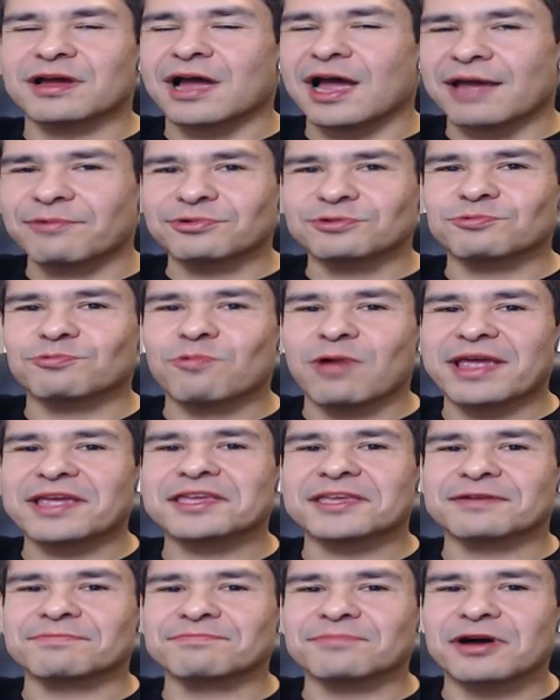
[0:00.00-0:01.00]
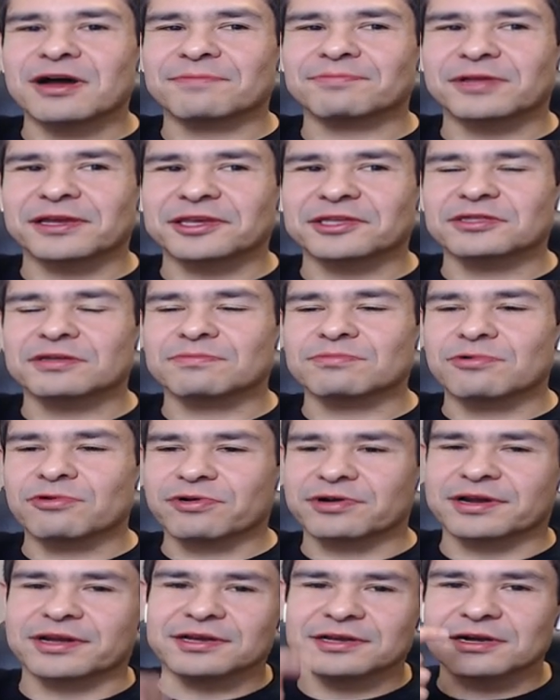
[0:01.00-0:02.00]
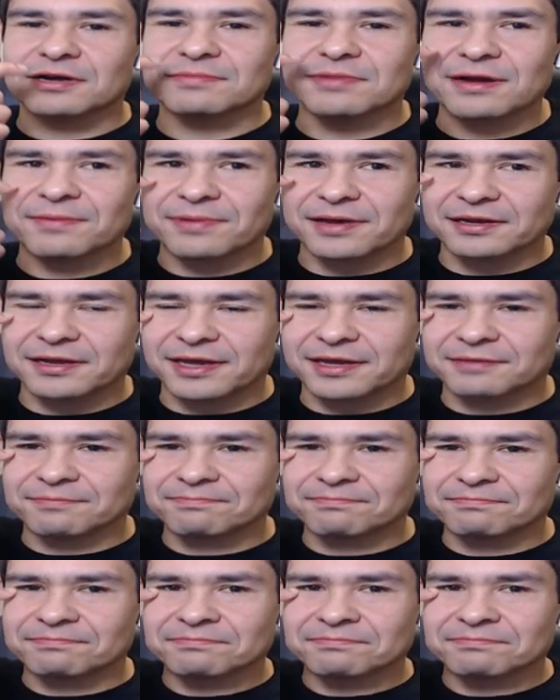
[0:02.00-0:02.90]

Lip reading: I would wake him up like in the morning, come up, I'd like